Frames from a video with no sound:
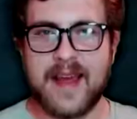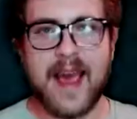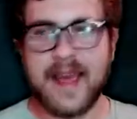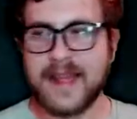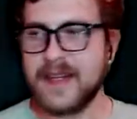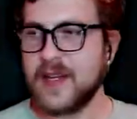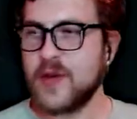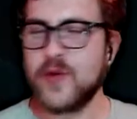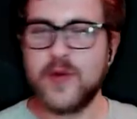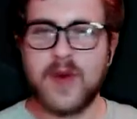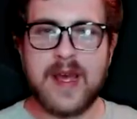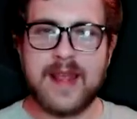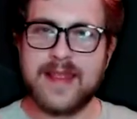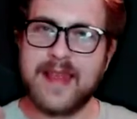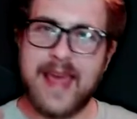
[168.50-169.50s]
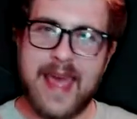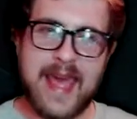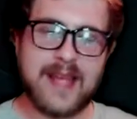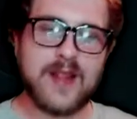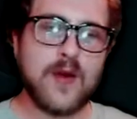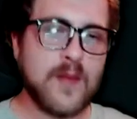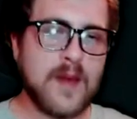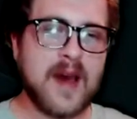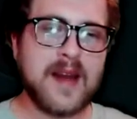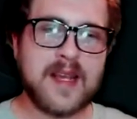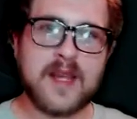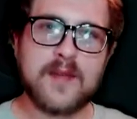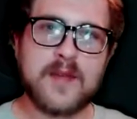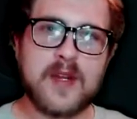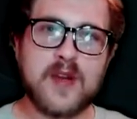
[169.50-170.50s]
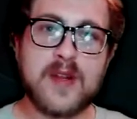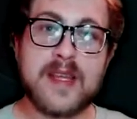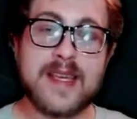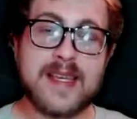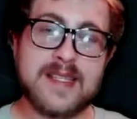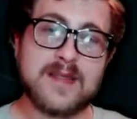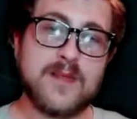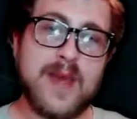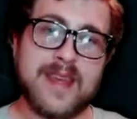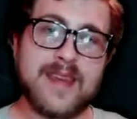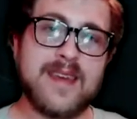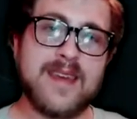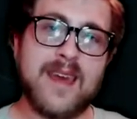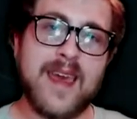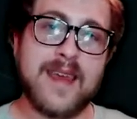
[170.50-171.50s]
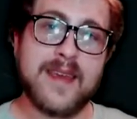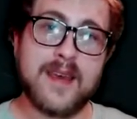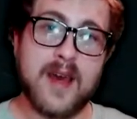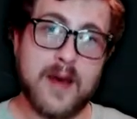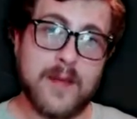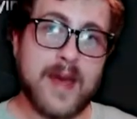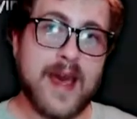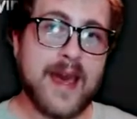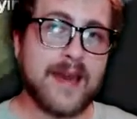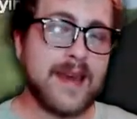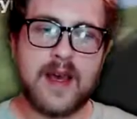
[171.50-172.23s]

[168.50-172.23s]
I knew the Halo modding community is making a comeback.